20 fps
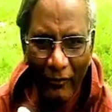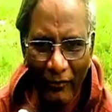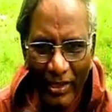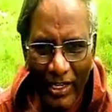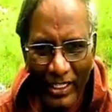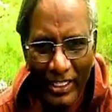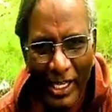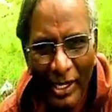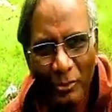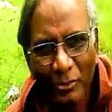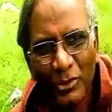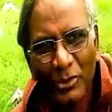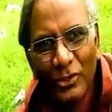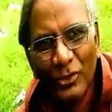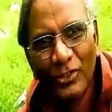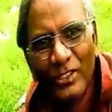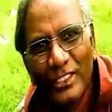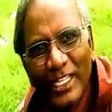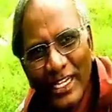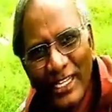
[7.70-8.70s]
Welcome to
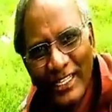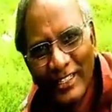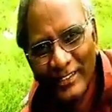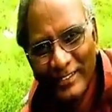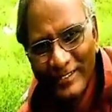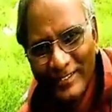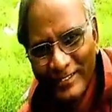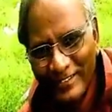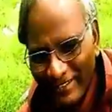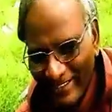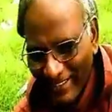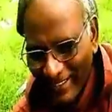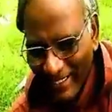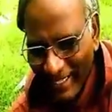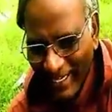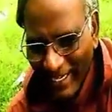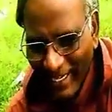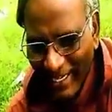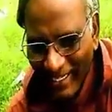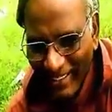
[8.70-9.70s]
Thalir.
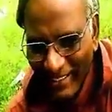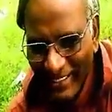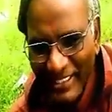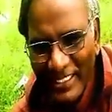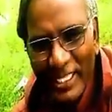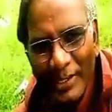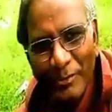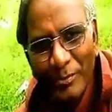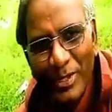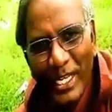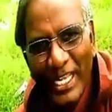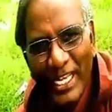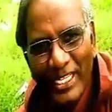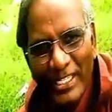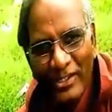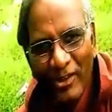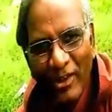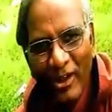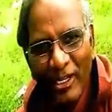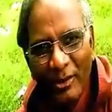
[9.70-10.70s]
This is a place
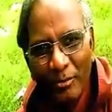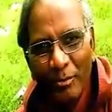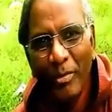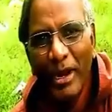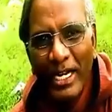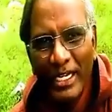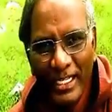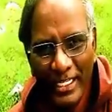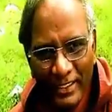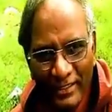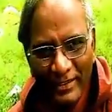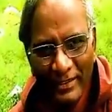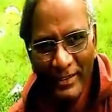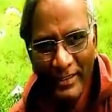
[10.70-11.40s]
called Bud.